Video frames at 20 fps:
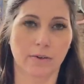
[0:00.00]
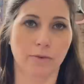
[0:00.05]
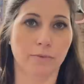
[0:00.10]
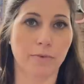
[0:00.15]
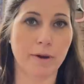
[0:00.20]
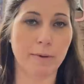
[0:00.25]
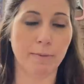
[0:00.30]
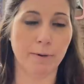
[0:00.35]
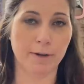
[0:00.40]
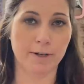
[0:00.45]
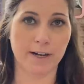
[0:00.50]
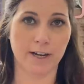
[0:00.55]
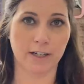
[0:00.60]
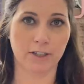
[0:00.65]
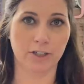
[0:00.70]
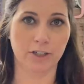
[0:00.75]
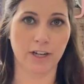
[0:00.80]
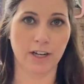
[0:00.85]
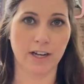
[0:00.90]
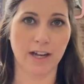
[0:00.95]

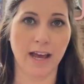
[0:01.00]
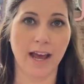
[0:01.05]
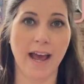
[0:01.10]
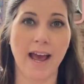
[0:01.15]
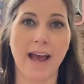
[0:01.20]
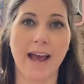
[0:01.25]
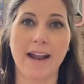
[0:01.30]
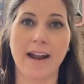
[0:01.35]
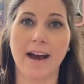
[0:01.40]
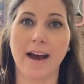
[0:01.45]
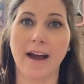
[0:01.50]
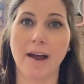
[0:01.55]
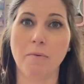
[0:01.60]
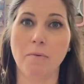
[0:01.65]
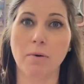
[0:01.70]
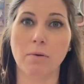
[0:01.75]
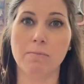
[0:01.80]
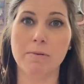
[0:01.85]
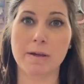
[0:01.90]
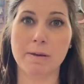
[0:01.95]
reproduction and I
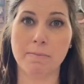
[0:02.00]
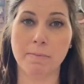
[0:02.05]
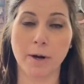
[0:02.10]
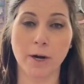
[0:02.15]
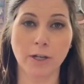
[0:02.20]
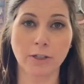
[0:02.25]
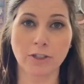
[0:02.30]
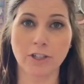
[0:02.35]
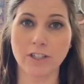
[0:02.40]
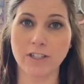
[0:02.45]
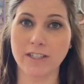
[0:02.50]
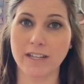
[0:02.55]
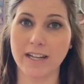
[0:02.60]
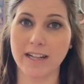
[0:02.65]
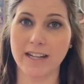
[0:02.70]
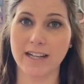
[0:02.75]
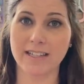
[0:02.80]
will be purchasing